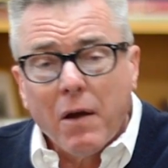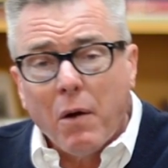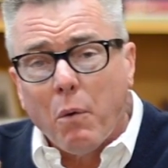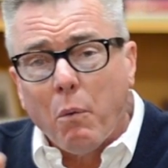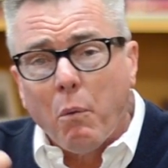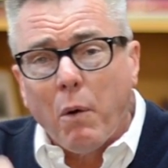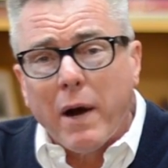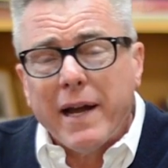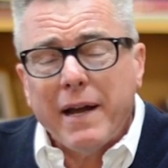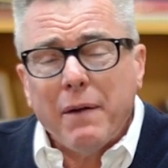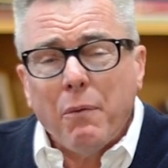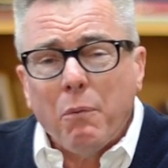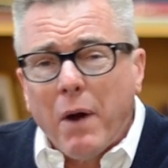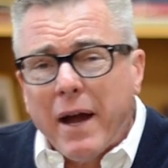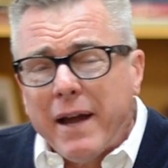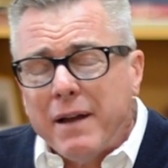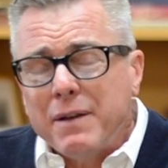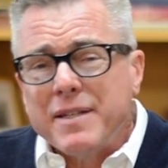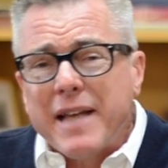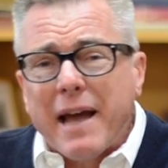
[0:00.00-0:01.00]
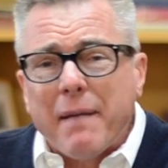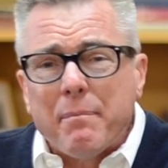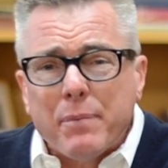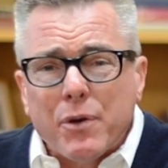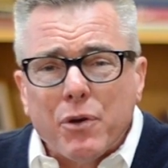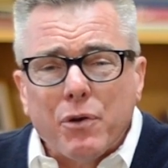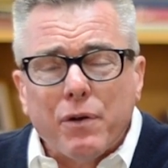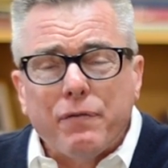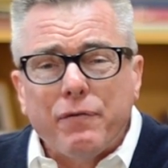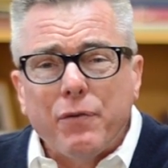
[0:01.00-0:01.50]
Why why is that
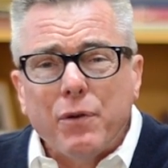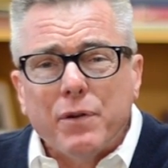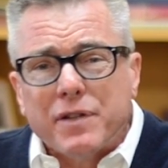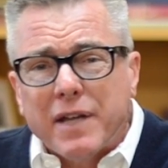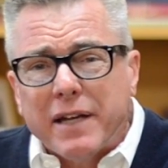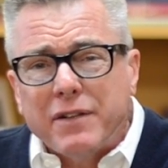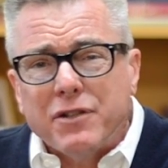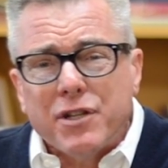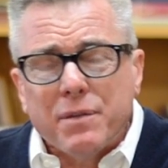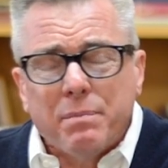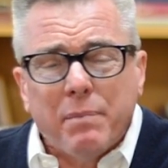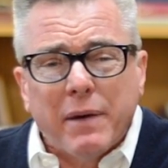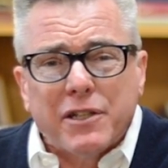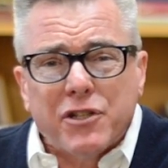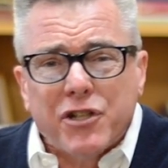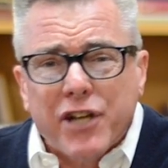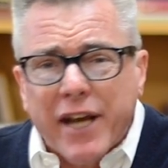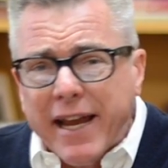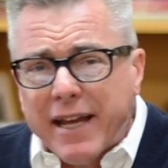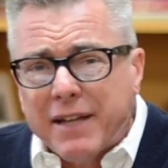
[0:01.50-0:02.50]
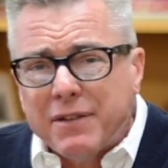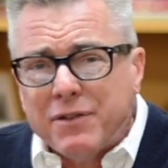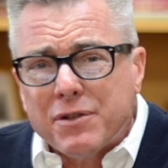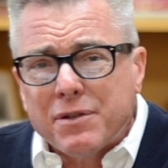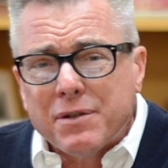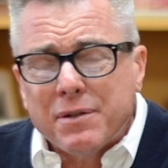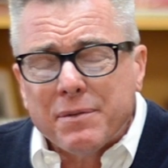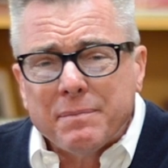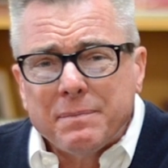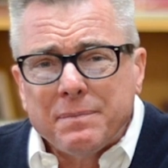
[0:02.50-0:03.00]
beautiful? Is that just by
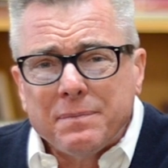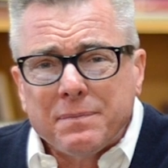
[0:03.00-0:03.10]
chance?